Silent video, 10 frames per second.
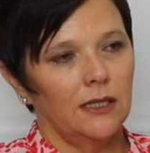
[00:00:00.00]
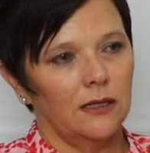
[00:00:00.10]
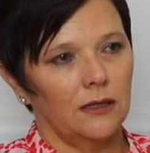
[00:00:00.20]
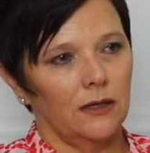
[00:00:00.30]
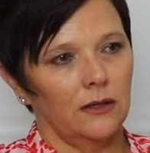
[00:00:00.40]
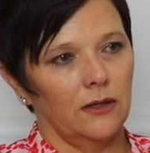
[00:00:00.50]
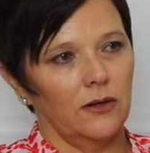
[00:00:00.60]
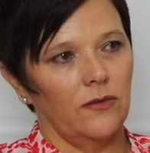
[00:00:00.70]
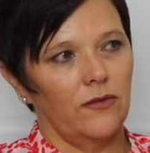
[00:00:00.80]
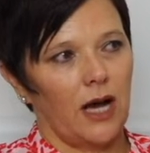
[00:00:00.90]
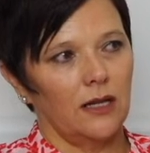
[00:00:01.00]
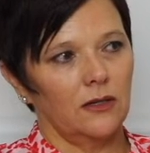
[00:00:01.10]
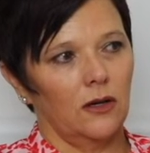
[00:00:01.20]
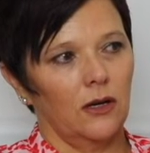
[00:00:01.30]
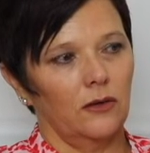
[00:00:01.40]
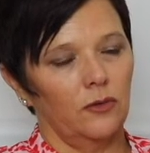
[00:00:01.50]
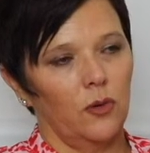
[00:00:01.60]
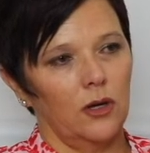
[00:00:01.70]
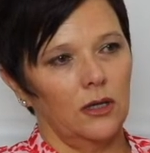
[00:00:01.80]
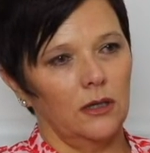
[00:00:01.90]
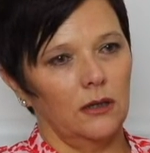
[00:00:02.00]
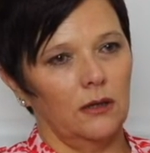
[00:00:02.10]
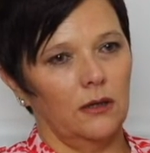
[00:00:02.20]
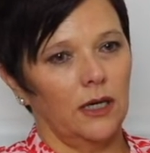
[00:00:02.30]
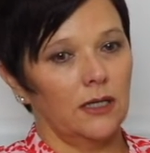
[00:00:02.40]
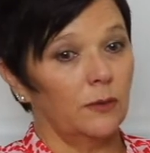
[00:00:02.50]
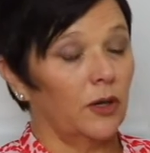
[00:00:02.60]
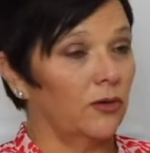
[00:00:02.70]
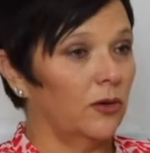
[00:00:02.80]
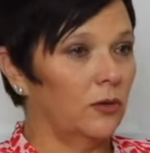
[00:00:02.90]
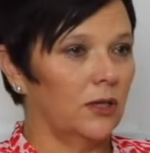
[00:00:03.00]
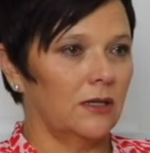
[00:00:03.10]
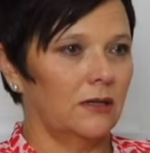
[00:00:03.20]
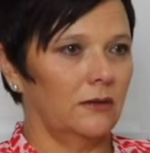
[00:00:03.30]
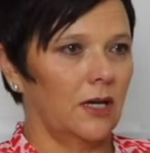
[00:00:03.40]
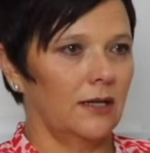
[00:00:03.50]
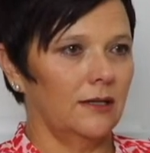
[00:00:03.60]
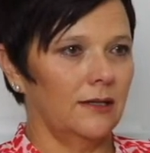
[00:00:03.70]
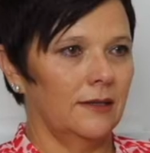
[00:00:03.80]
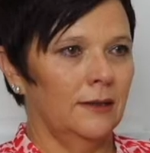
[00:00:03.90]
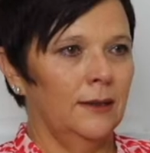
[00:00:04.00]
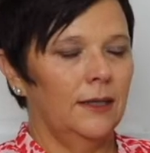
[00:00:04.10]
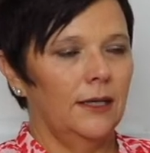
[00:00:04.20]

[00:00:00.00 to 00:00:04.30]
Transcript: So that's kind of what gets me through, and still does,